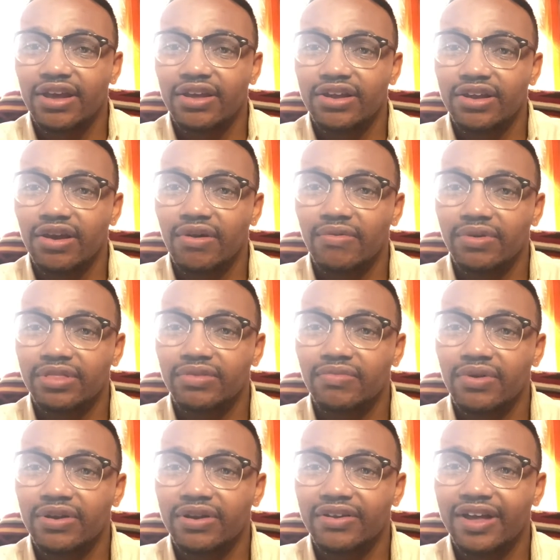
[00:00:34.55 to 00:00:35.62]
you know, with the
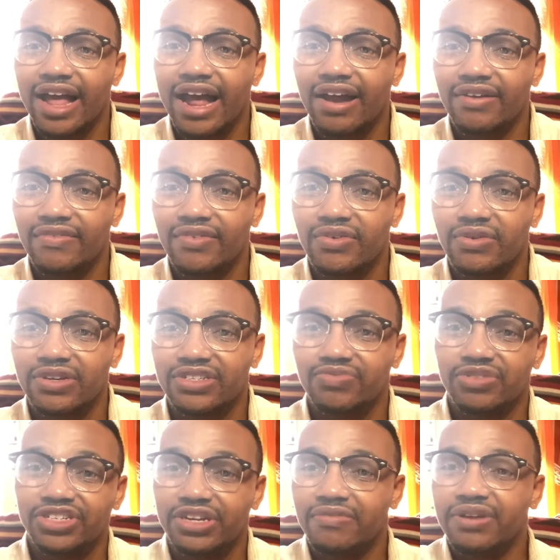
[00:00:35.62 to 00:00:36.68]
Word of God, of course,
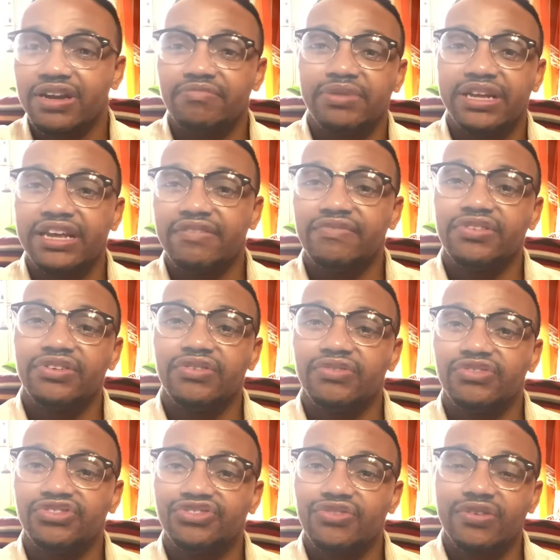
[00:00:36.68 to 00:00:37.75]
which I'm going to be giving you
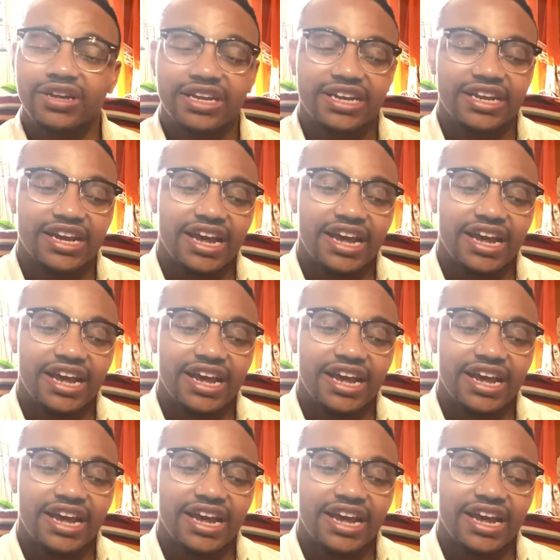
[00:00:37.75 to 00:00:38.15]
shortly.